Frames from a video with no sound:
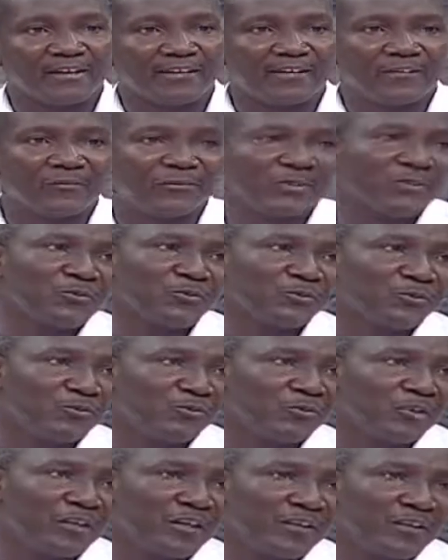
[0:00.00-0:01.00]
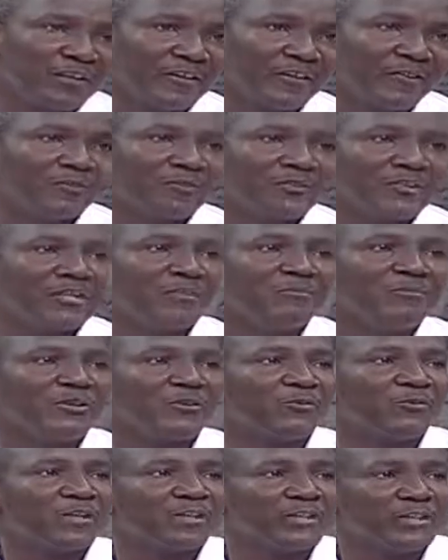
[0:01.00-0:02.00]
which would loosely be
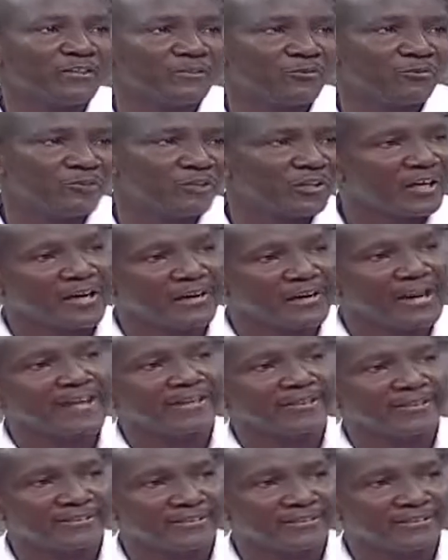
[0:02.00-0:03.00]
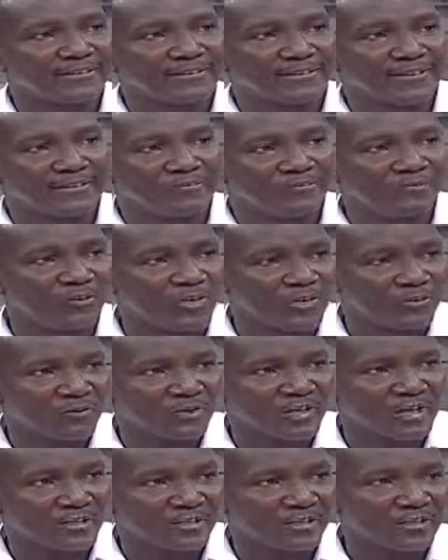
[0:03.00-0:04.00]
equated to rights if we are
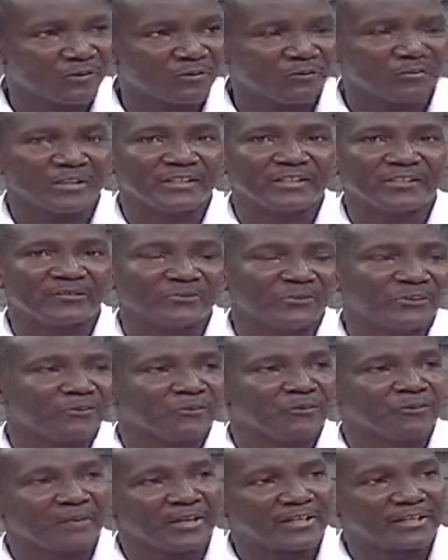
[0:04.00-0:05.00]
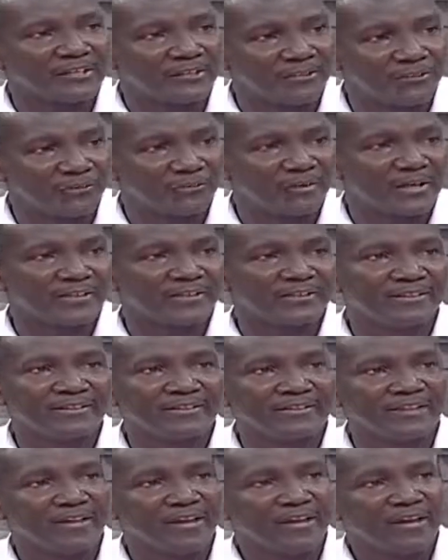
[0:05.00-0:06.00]
looking at the human situation. But in
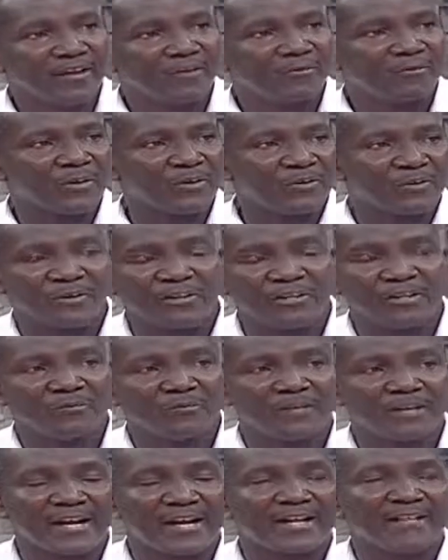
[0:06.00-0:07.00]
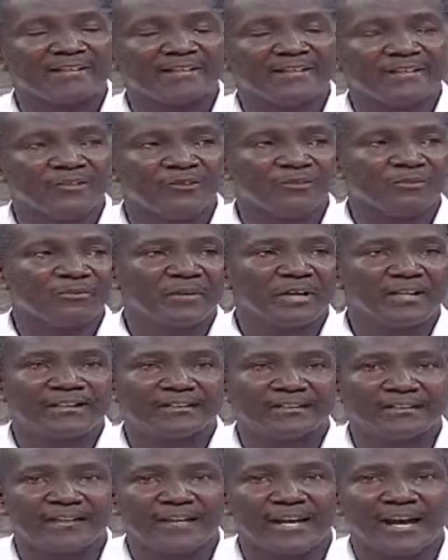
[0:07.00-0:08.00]
humans, while we call them rights in humans,
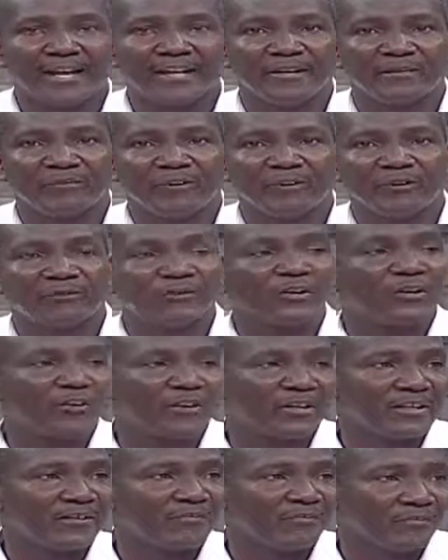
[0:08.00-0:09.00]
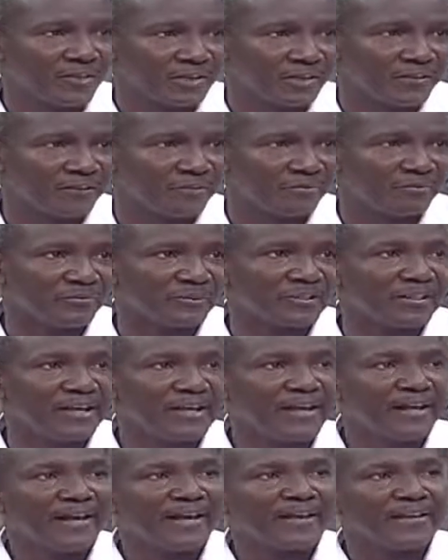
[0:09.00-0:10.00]
in animals we call them freedoms.
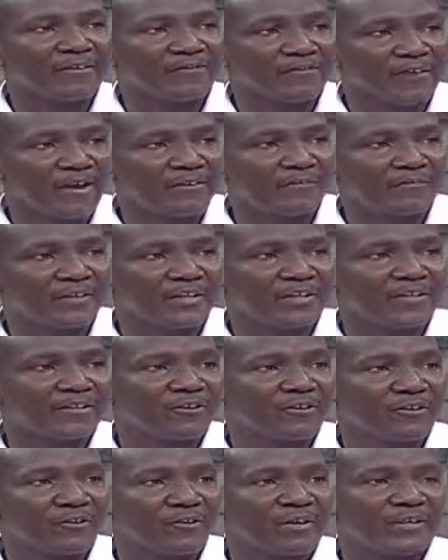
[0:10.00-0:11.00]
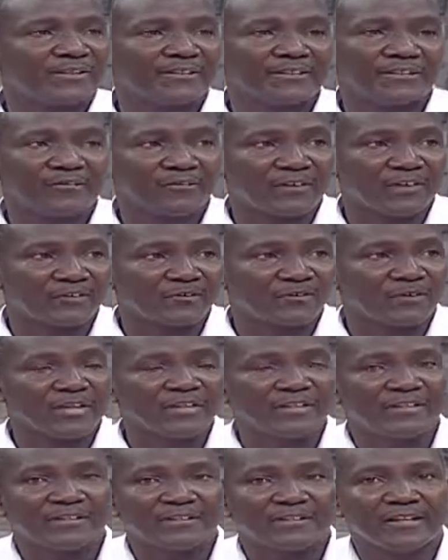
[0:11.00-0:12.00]
And the 5 critical ones, the first
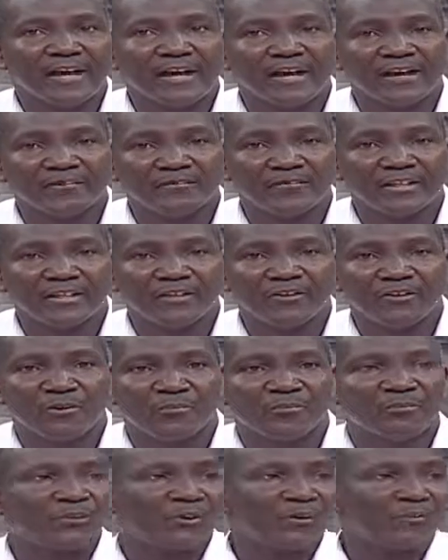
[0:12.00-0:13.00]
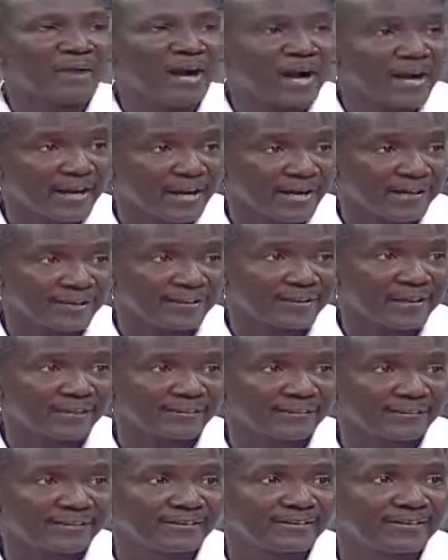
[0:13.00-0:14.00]
one is freedom from hunger and
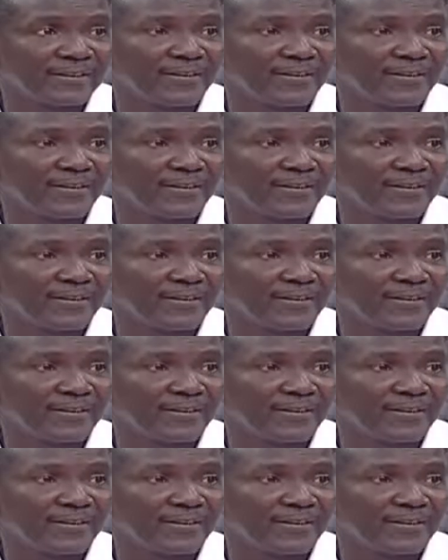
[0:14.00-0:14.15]
thirst,